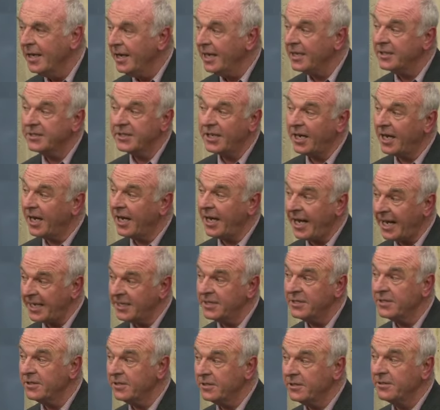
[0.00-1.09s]
It's our
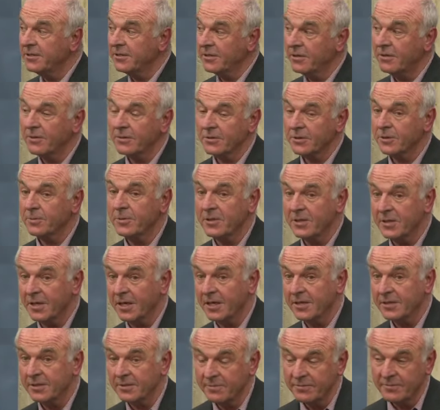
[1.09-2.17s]
attitude to
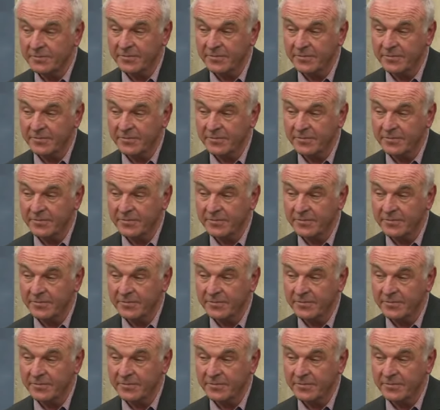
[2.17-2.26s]
entrepreneurs.